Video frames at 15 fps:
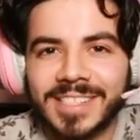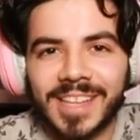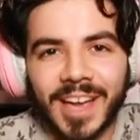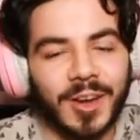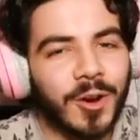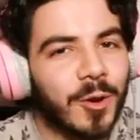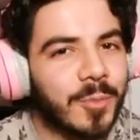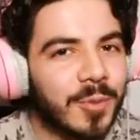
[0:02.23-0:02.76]
I
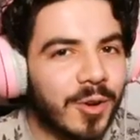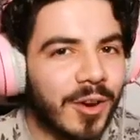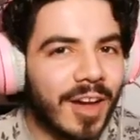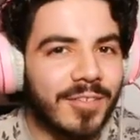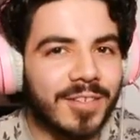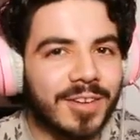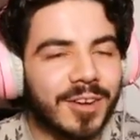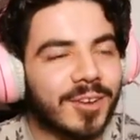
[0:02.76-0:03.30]
hope you're
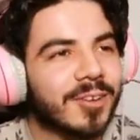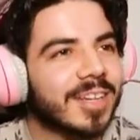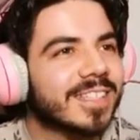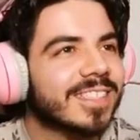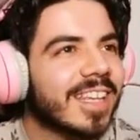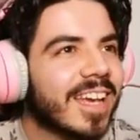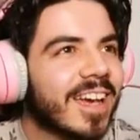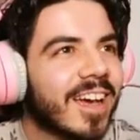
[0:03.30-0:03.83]
having a great
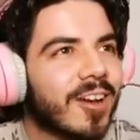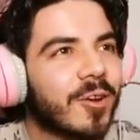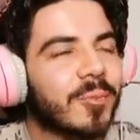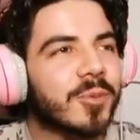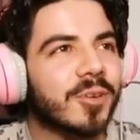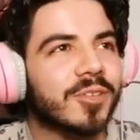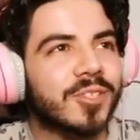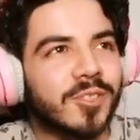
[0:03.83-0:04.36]
day. I hope
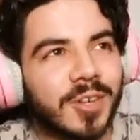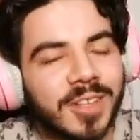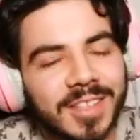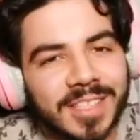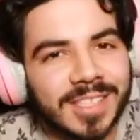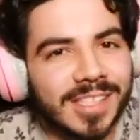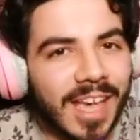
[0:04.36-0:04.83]
you're enjoying this